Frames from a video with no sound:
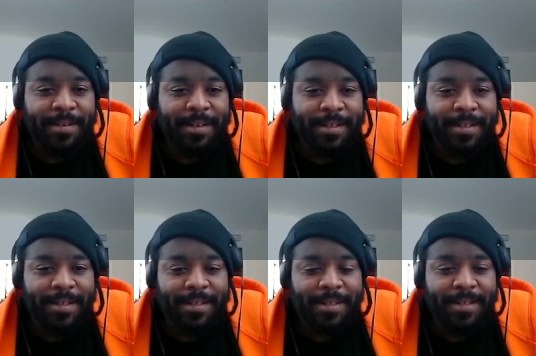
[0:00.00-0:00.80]
Is
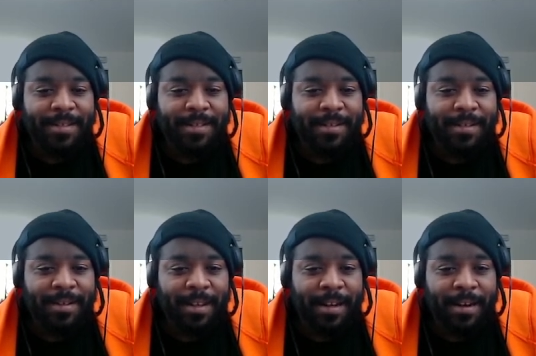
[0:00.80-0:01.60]
it
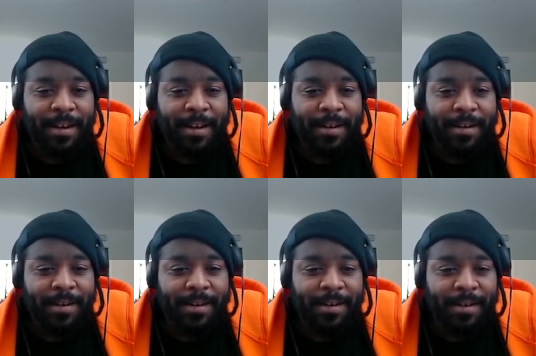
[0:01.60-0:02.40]
an
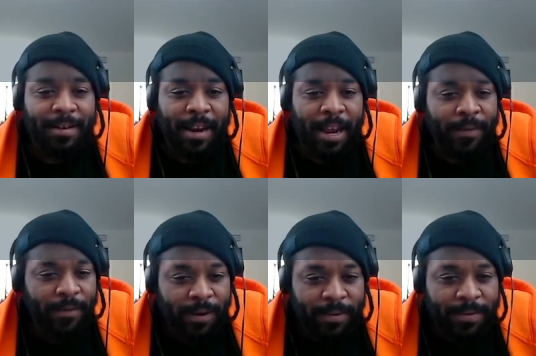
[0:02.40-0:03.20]

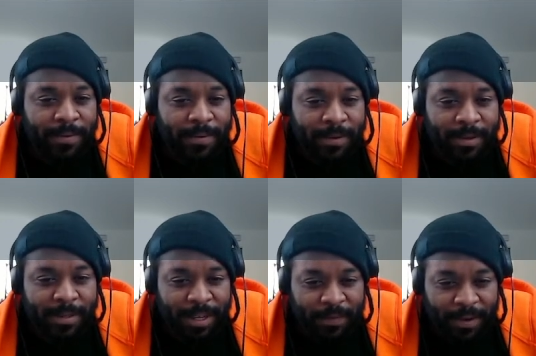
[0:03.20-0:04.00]
afro on a
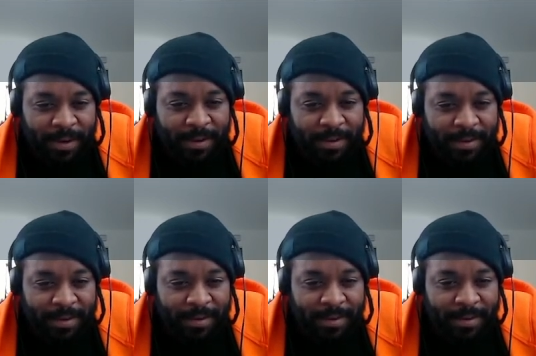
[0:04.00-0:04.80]
stick figure?
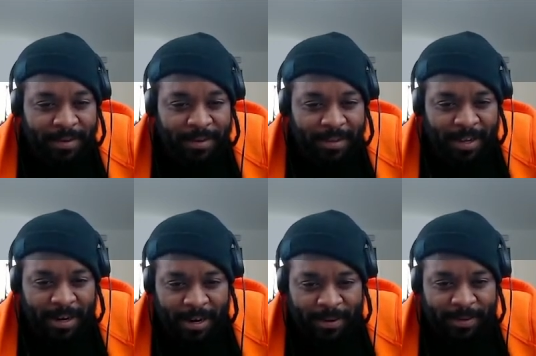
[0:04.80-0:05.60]
Does
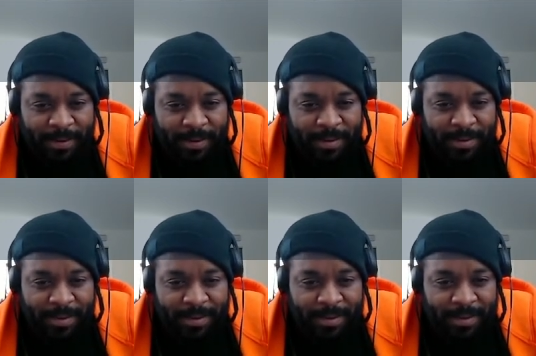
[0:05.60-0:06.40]
that count?
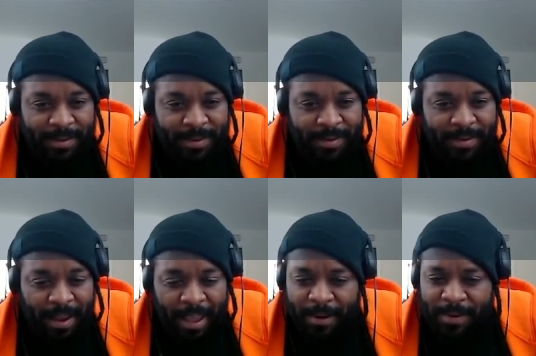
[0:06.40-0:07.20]

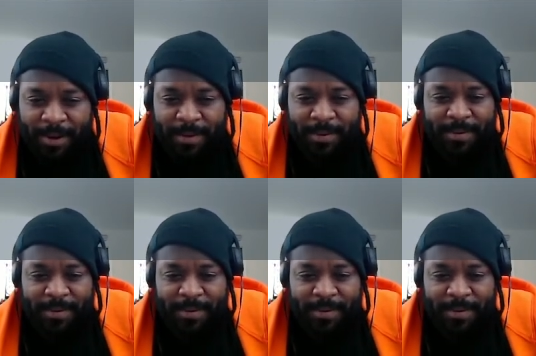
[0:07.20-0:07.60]
I don't know.